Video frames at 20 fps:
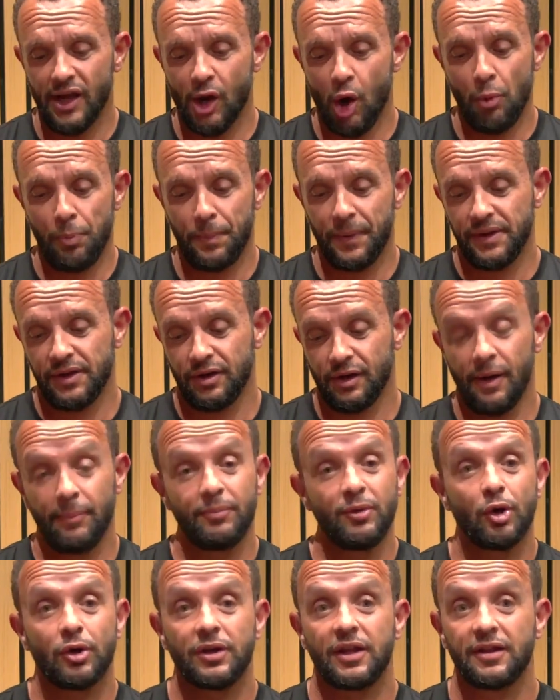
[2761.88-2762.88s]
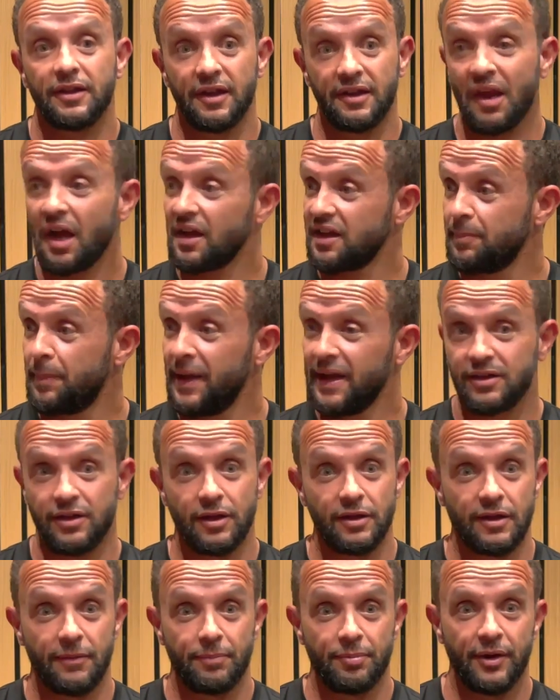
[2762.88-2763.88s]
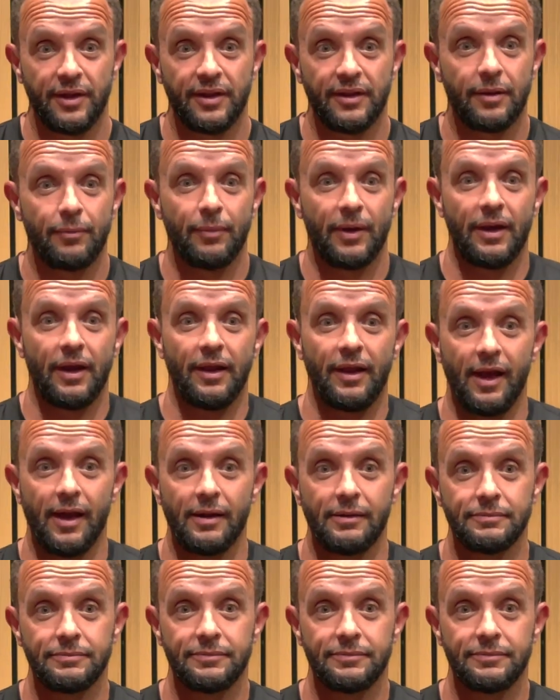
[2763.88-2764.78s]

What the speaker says: opened it up, looked at the nice pictures of Prince, and went like that,